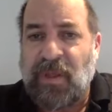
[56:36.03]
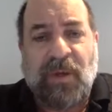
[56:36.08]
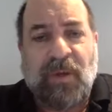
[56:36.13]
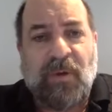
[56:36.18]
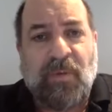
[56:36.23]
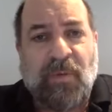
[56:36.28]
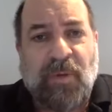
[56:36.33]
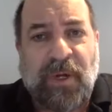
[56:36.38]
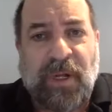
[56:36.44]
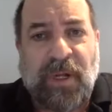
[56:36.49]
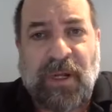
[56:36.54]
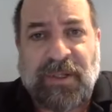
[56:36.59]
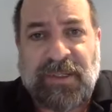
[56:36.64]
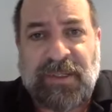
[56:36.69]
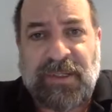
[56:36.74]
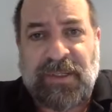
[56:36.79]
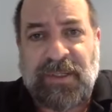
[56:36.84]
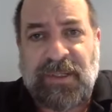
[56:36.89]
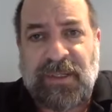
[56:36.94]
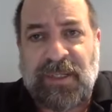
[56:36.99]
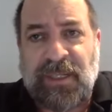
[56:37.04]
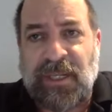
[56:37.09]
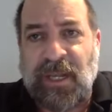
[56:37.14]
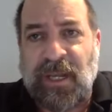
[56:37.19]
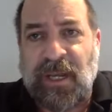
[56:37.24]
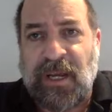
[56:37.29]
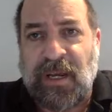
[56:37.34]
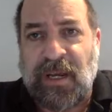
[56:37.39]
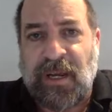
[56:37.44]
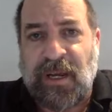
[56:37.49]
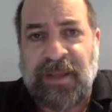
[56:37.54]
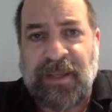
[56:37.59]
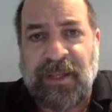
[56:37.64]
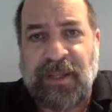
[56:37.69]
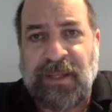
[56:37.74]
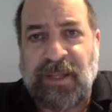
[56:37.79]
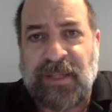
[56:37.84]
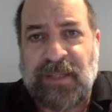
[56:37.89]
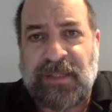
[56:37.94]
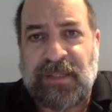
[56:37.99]
What else? Yeah, I
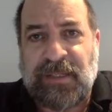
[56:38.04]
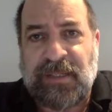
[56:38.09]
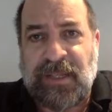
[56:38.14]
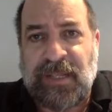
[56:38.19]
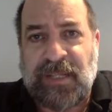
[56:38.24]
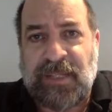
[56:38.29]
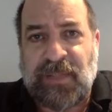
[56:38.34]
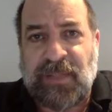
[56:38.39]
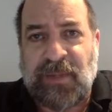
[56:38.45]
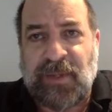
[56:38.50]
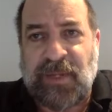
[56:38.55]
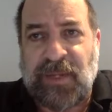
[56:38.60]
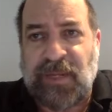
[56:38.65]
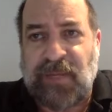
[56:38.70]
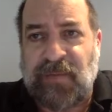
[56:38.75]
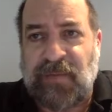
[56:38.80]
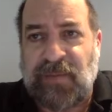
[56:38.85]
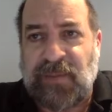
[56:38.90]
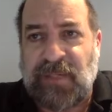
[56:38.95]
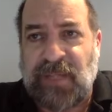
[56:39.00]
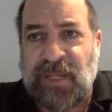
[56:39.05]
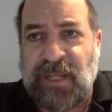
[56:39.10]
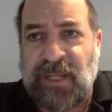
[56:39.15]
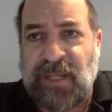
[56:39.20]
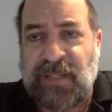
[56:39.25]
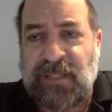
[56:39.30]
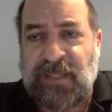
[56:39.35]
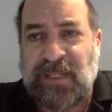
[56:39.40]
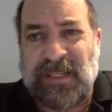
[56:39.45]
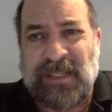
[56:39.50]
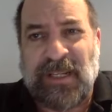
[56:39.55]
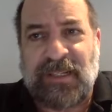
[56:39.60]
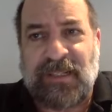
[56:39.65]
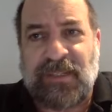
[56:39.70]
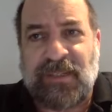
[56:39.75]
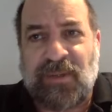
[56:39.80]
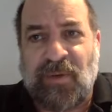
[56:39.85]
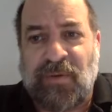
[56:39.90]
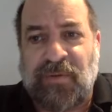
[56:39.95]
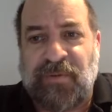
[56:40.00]
think that's about it for today. That takes
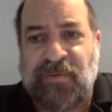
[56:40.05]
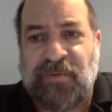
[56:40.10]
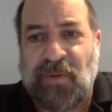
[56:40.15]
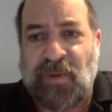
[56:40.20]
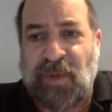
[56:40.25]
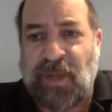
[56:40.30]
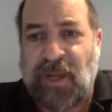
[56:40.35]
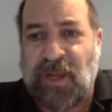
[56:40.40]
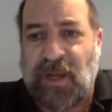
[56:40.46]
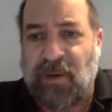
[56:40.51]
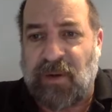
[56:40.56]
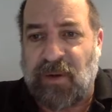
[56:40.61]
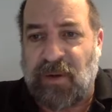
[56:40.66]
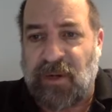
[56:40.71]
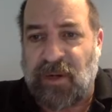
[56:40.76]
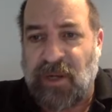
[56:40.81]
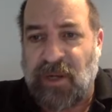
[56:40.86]
us to a full hour.